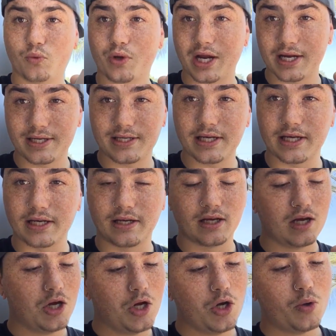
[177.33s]
What I did
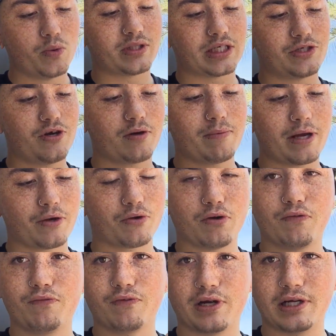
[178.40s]
was I took my
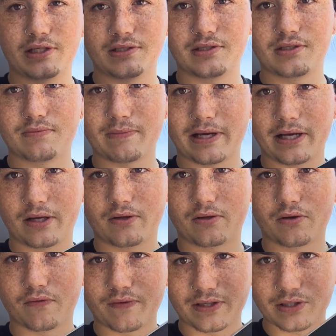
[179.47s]
girlfriend's
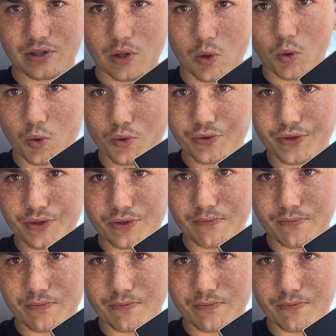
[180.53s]
old